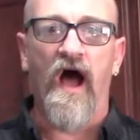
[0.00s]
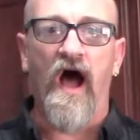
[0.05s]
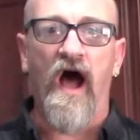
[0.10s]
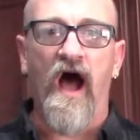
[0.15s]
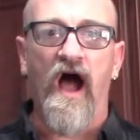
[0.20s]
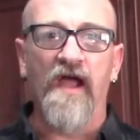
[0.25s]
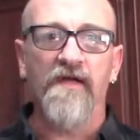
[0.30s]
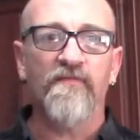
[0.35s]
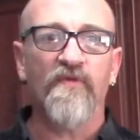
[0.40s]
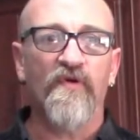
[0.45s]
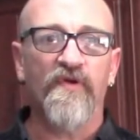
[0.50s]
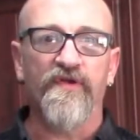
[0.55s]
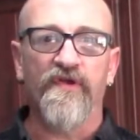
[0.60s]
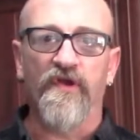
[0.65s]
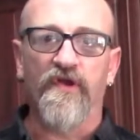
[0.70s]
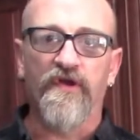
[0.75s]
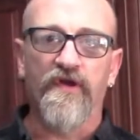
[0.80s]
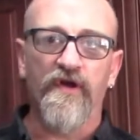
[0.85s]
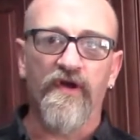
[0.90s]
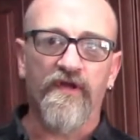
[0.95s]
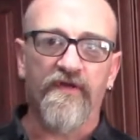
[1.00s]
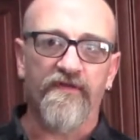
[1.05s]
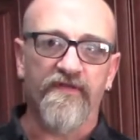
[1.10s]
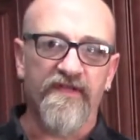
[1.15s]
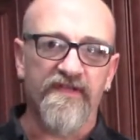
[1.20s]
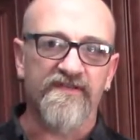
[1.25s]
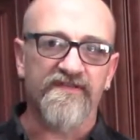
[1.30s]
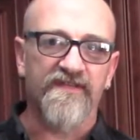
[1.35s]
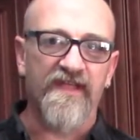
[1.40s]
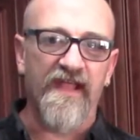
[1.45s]
I'm going to cook
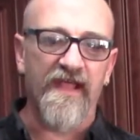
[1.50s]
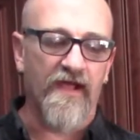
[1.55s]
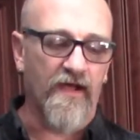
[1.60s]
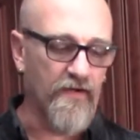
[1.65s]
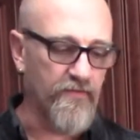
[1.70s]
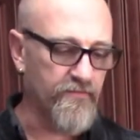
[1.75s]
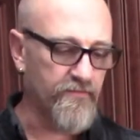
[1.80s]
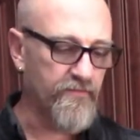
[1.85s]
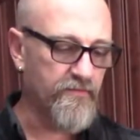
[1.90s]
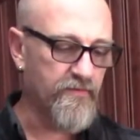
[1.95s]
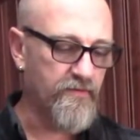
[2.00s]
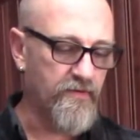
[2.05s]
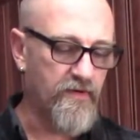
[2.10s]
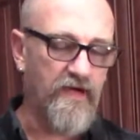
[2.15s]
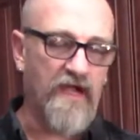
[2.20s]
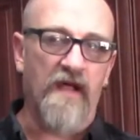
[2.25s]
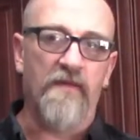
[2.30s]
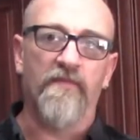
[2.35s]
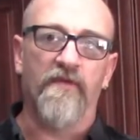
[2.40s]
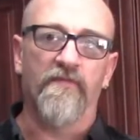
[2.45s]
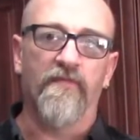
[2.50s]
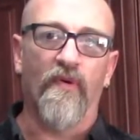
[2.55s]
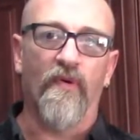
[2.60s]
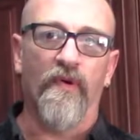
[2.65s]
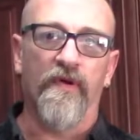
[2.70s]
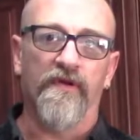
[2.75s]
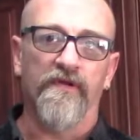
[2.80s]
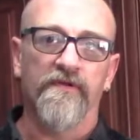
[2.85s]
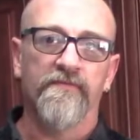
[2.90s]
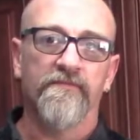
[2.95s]
these down and I'm going to
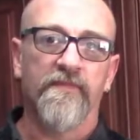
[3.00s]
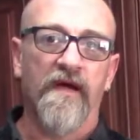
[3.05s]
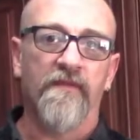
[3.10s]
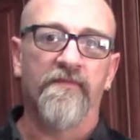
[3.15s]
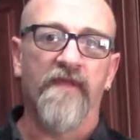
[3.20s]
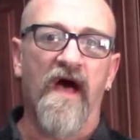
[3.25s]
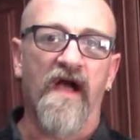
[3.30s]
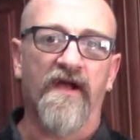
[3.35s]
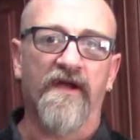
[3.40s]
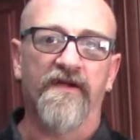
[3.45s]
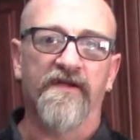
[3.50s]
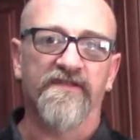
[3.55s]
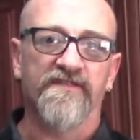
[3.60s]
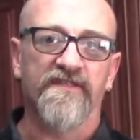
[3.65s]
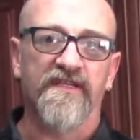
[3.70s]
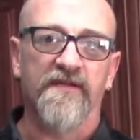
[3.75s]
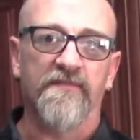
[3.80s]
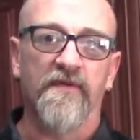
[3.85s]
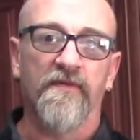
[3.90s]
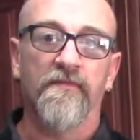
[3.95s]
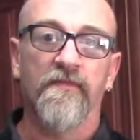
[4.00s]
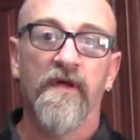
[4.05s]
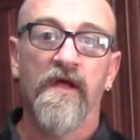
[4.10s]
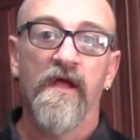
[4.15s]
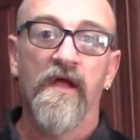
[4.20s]
boil them. I'm not going to steam them.